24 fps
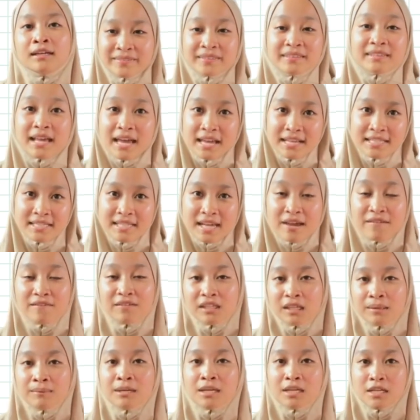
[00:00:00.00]
Next,
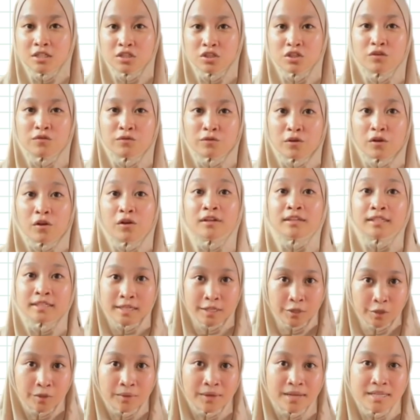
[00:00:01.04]
amphetamine is used for
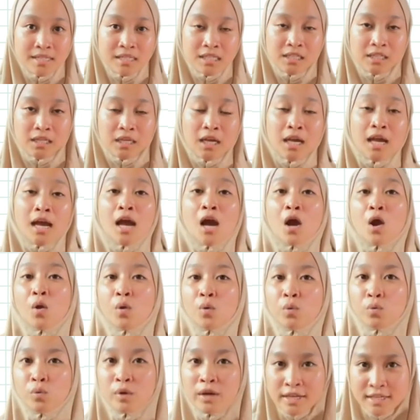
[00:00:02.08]
narcolepsy.
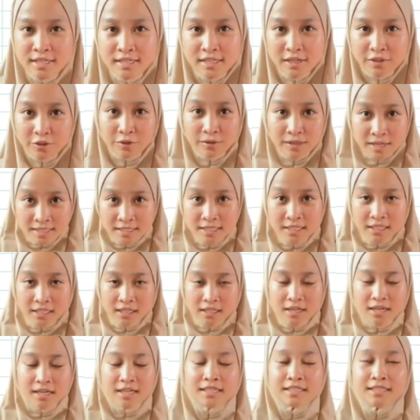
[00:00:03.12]
What is narcolepsy?
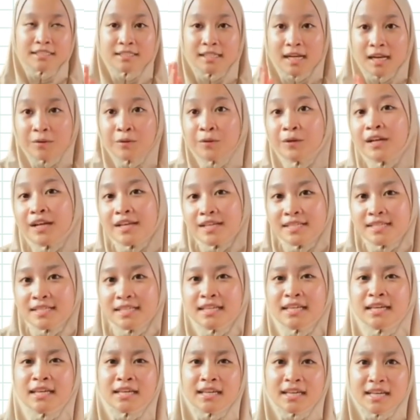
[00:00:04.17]
Narcolepsy
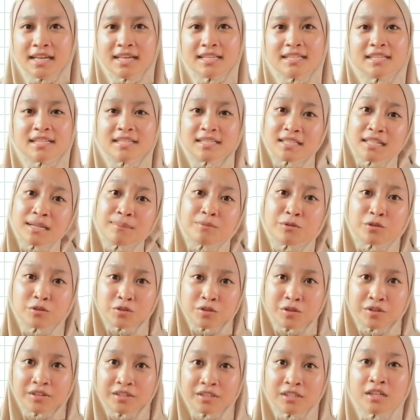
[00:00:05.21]
is a sleep
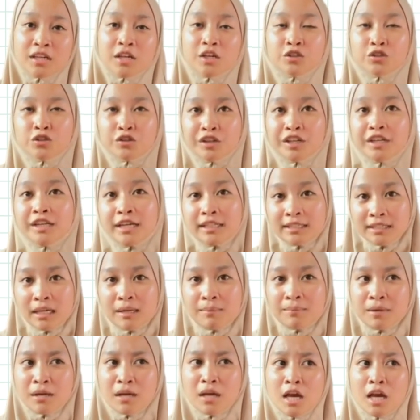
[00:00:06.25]
disorder during daytime.
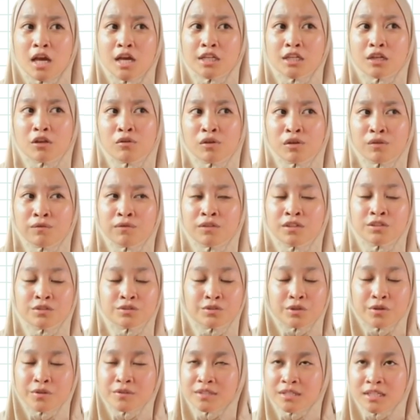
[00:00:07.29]
They will feel
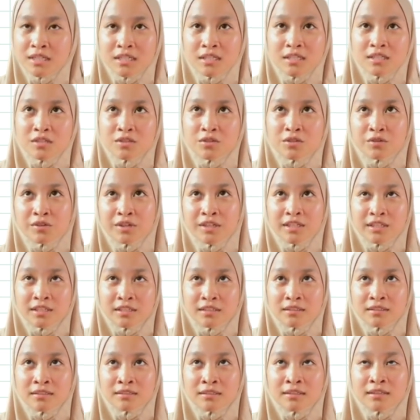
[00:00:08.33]
drowsiness during
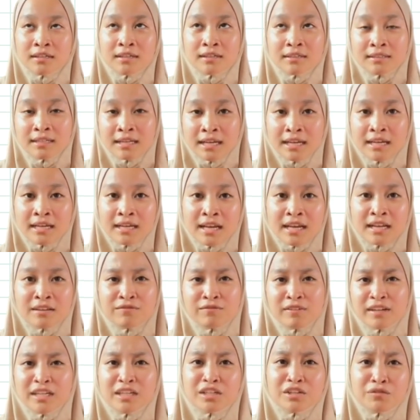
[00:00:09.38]
the day and
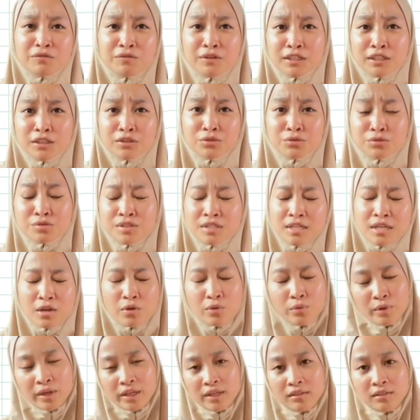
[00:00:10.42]
find it difficult to stay
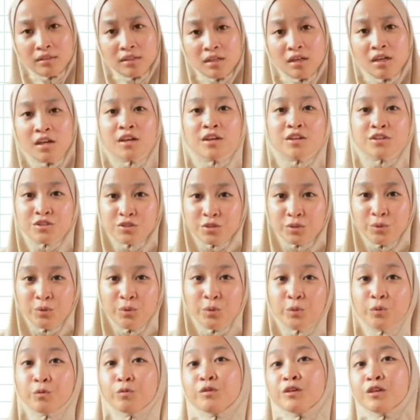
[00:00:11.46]
awake. So,
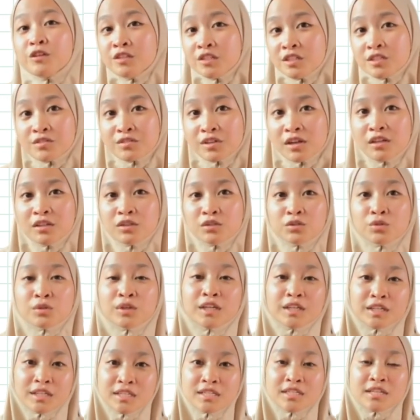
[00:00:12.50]
we use this drug to
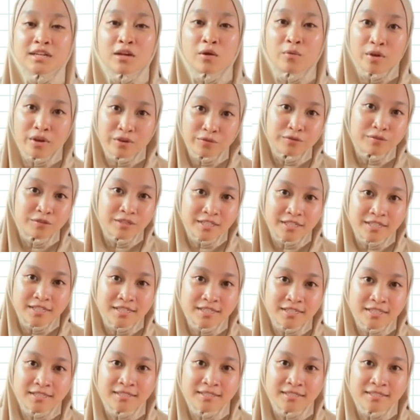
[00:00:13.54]
increase their wakefulness.